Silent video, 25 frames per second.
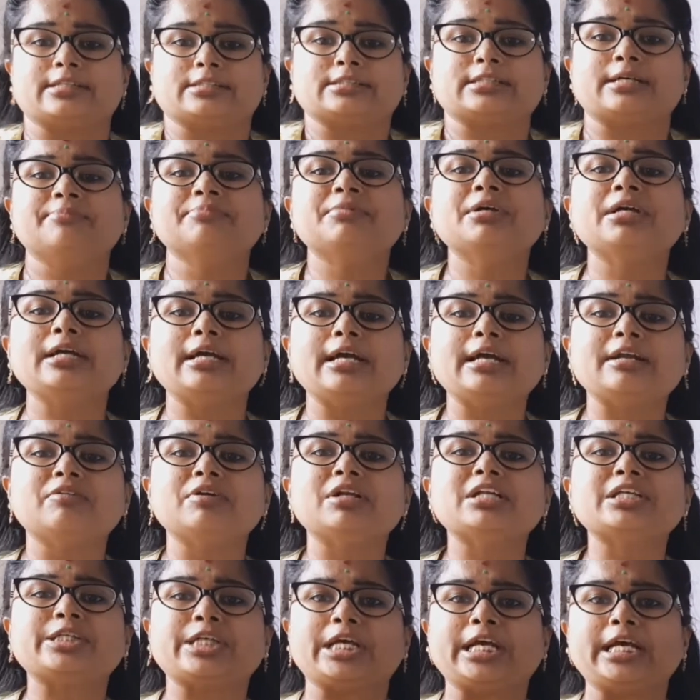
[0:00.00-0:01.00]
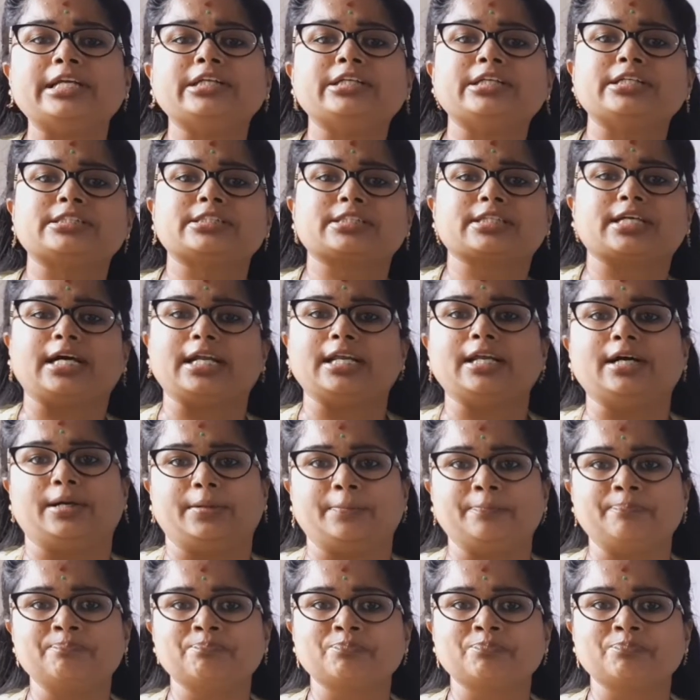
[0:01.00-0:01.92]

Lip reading: Something, it will change its color.